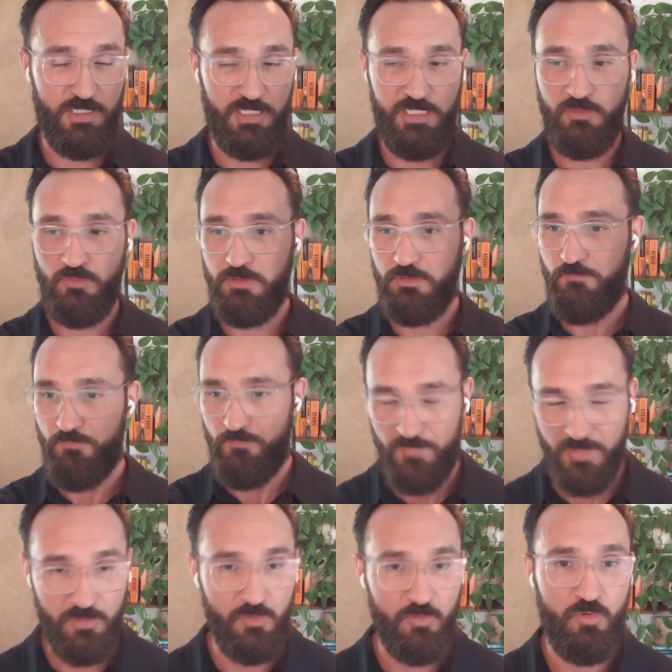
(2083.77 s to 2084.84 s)
annual,
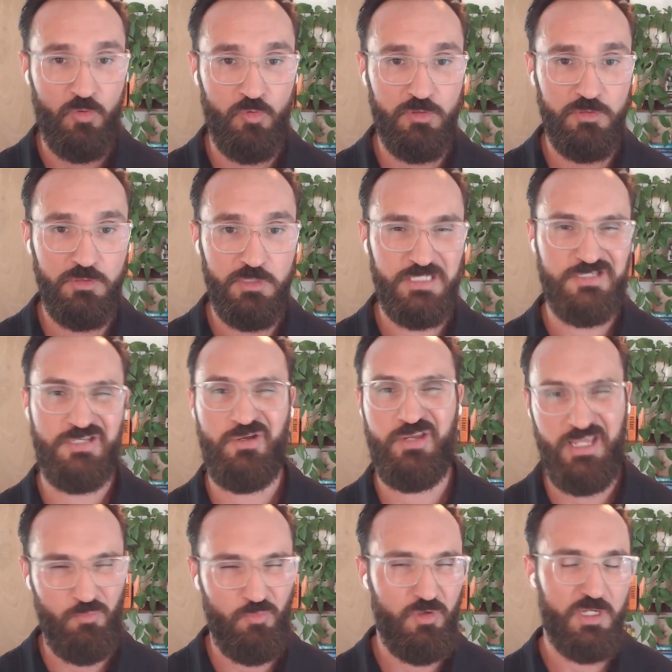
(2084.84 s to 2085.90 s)
then go quarterly and say,
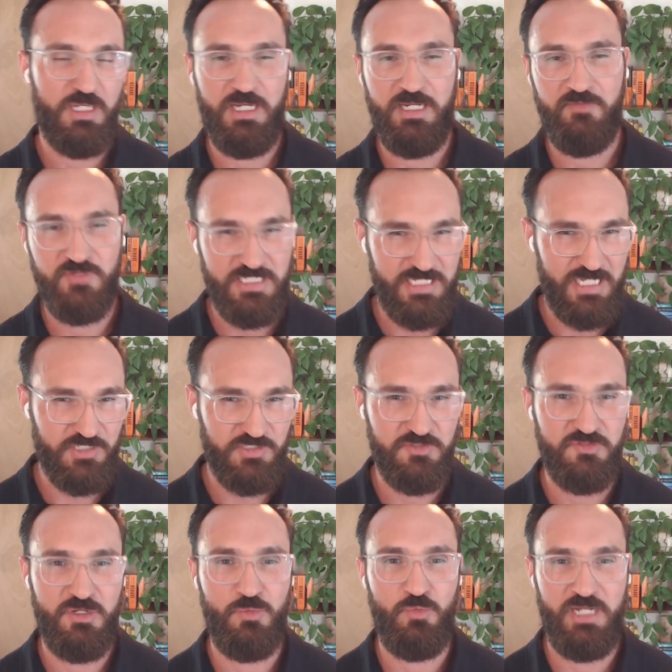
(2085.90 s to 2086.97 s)
okay, what kind of
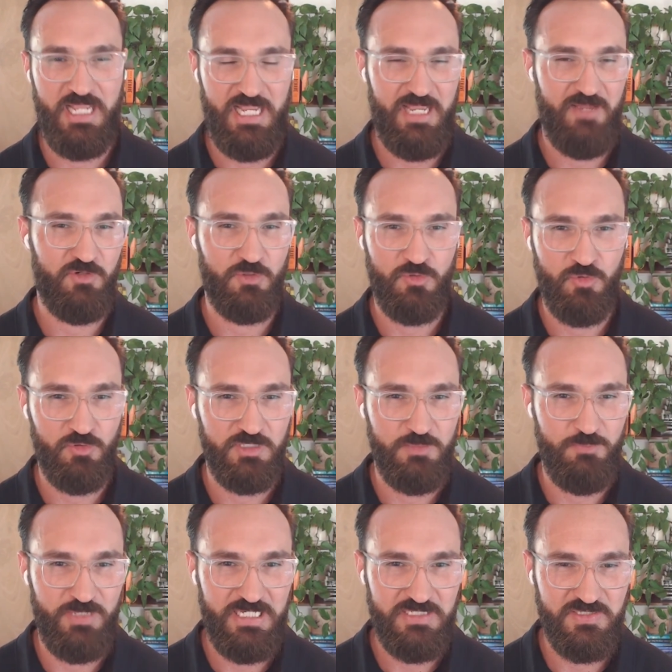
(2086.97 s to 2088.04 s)
connections do I want to have on a
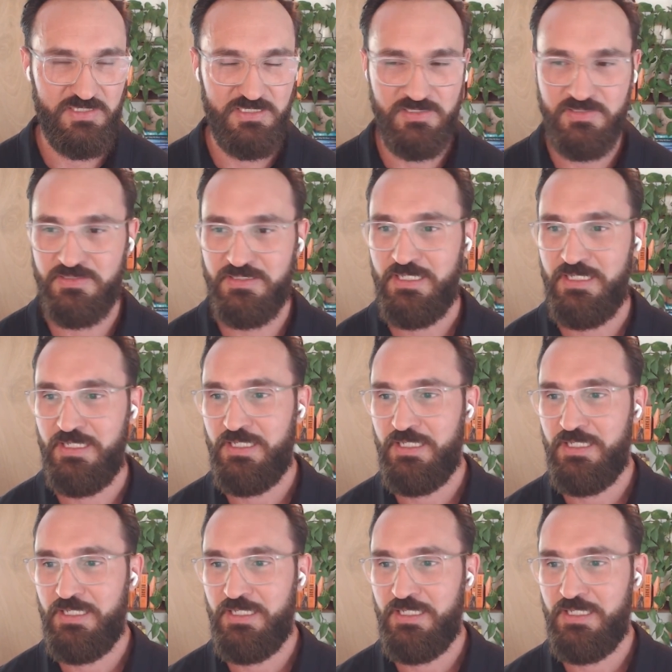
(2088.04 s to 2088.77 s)
quarterly basis?